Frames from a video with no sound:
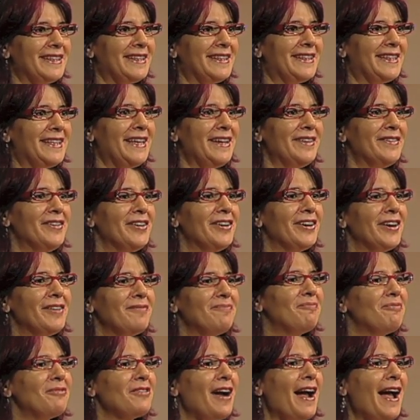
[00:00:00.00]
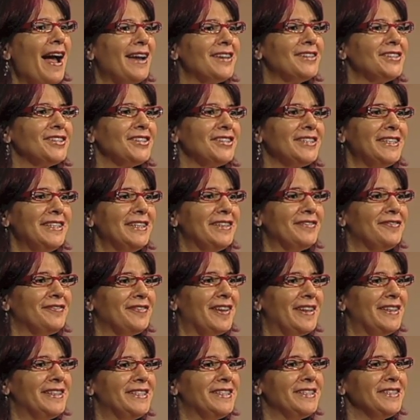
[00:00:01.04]
they were brashly
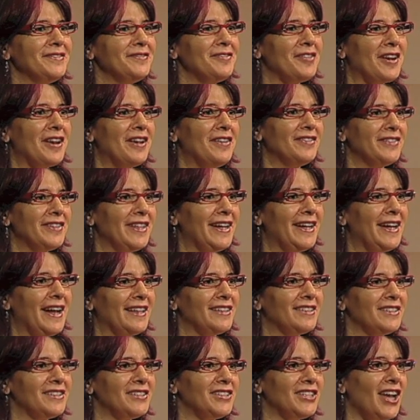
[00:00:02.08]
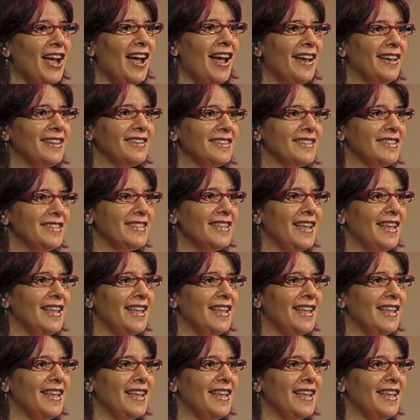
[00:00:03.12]
offensive whenever they got the chance.